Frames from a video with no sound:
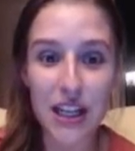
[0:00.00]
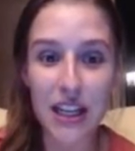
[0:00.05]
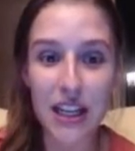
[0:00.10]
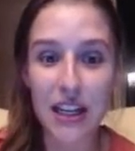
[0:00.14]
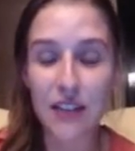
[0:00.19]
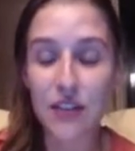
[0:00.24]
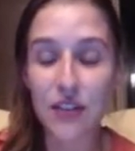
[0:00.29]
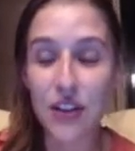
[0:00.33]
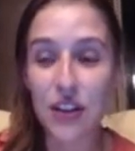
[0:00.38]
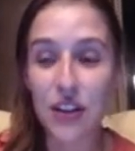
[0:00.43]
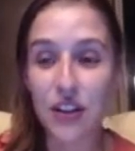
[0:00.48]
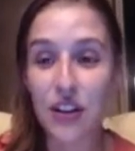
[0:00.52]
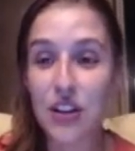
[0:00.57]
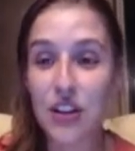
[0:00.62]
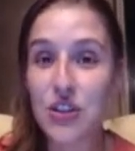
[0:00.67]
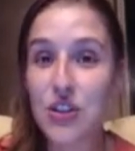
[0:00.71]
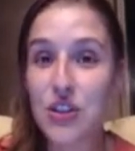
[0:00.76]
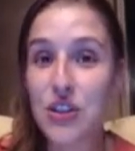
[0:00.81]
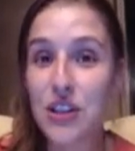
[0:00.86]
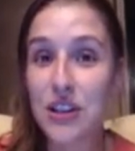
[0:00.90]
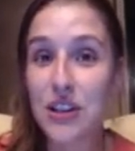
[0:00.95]
and if you're
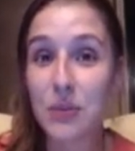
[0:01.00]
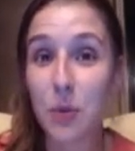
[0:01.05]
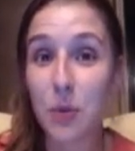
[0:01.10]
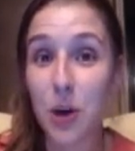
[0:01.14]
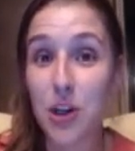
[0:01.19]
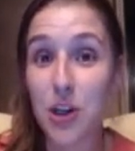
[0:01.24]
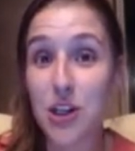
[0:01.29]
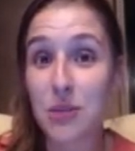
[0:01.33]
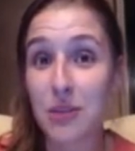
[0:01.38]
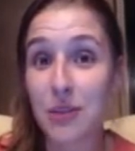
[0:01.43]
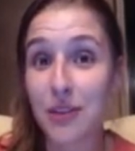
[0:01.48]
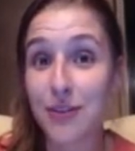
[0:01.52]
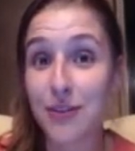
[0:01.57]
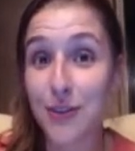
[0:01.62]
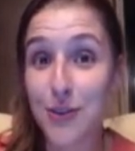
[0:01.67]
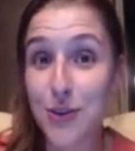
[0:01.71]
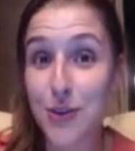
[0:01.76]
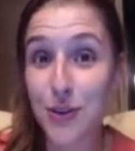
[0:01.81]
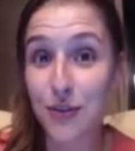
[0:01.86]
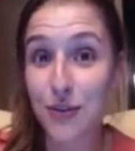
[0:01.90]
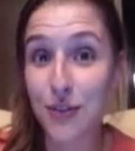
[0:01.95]
interested in watching my
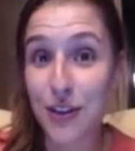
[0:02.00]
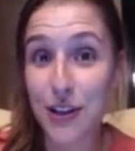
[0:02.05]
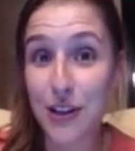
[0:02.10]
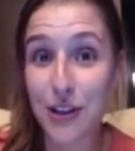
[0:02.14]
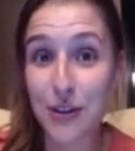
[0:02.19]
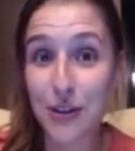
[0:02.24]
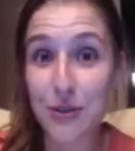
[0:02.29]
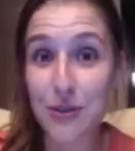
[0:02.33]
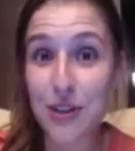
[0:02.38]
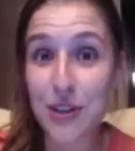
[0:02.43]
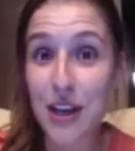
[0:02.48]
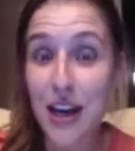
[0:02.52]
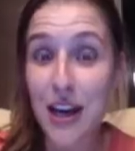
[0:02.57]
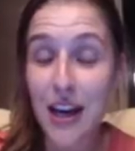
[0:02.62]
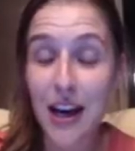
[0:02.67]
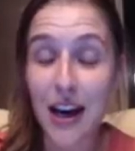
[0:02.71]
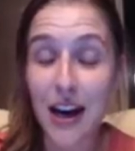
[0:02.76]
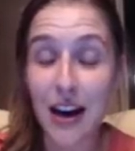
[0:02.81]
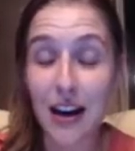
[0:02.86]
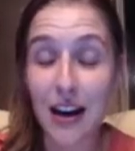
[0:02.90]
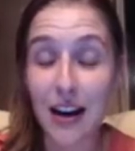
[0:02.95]
future videos,
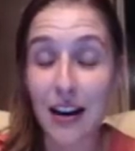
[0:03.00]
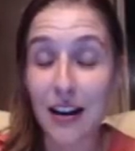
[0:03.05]
uh,